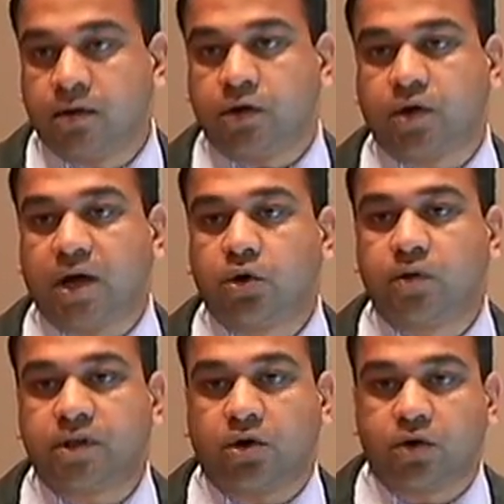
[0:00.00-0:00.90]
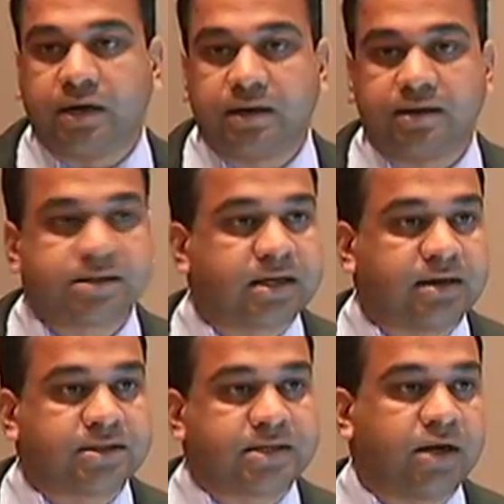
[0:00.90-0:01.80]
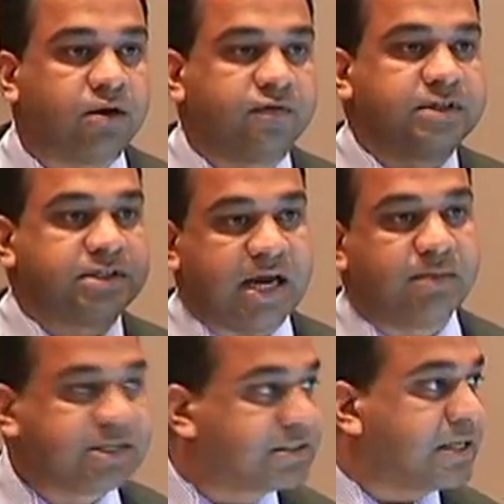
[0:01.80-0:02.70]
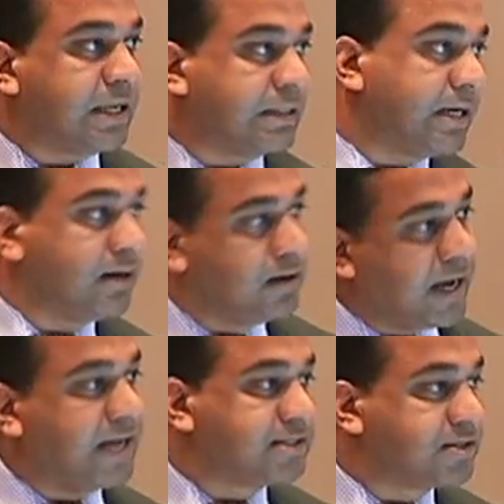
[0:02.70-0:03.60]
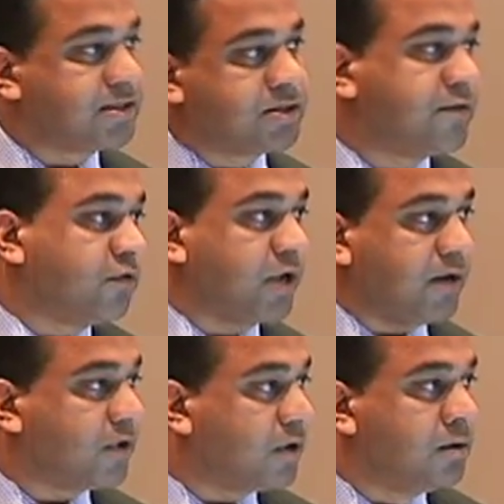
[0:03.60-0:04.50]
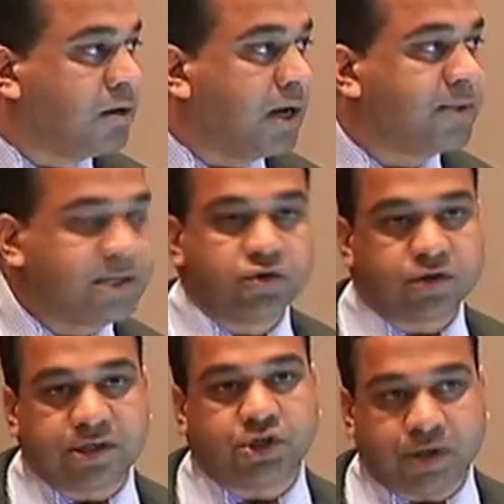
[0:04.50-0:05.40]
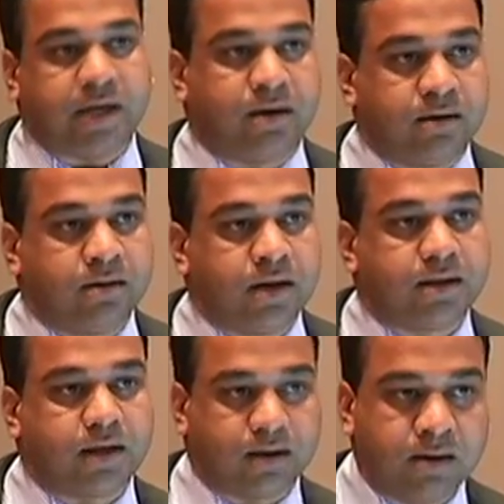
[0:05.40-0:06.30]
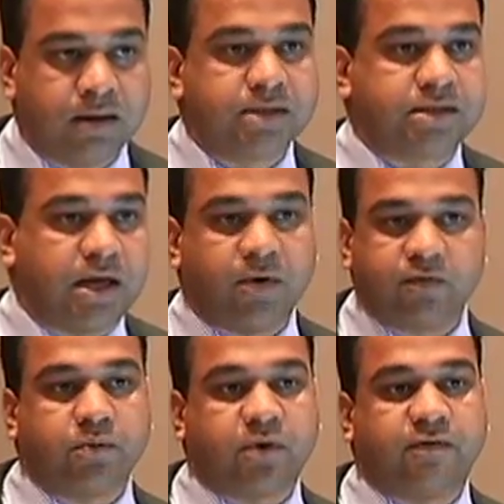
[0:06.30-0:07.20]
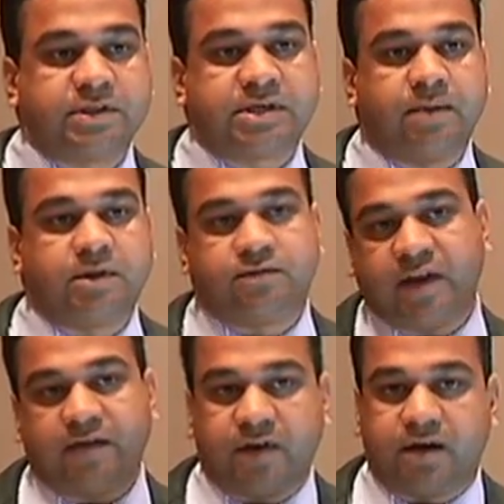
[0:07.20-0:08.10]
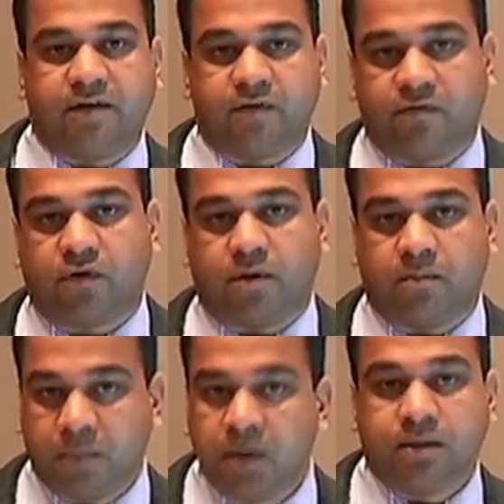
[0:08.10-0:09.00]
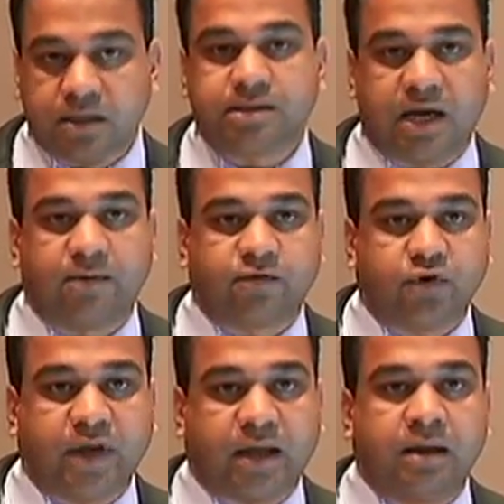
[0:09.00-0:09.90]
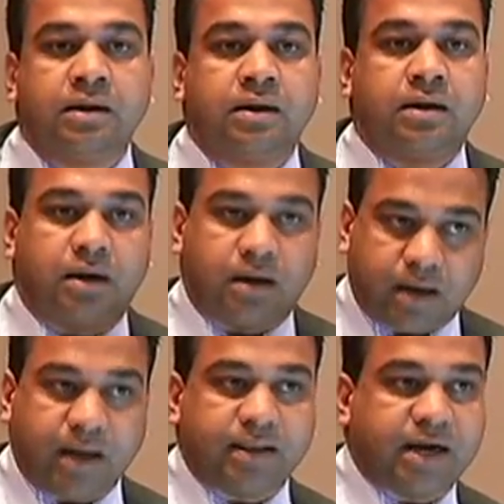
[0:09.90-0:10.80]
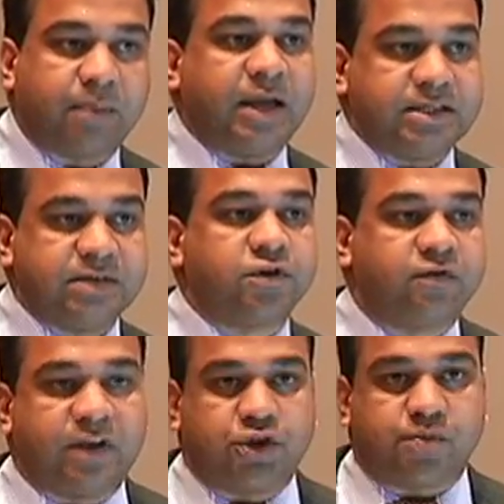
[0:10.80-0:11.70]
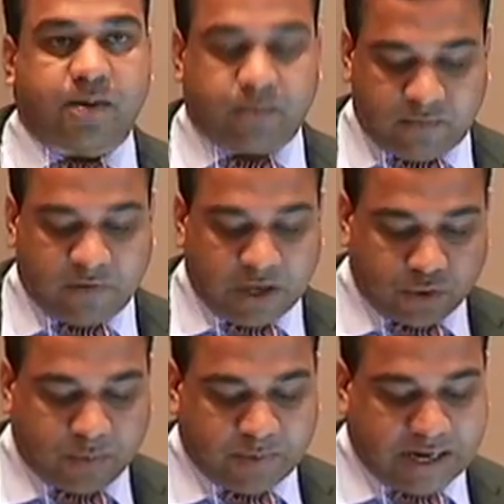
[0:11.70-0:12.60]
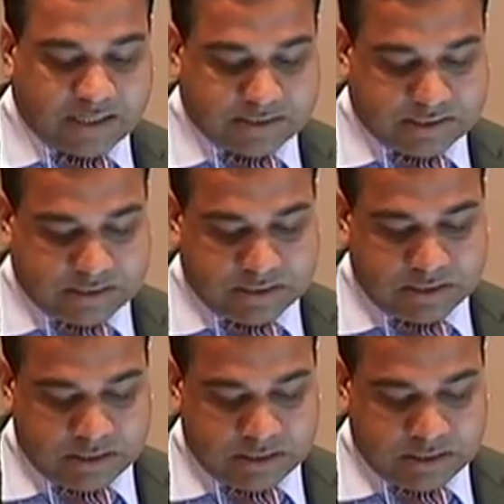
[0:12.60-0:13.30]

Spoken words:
you can't go with an Orientalistic understanding of this timeless thing that has existed forever. I mean, there's no such thing. I think Islam of the Prophet's time is very, very different from the Islam of today, and that applies even to philanthropic practices.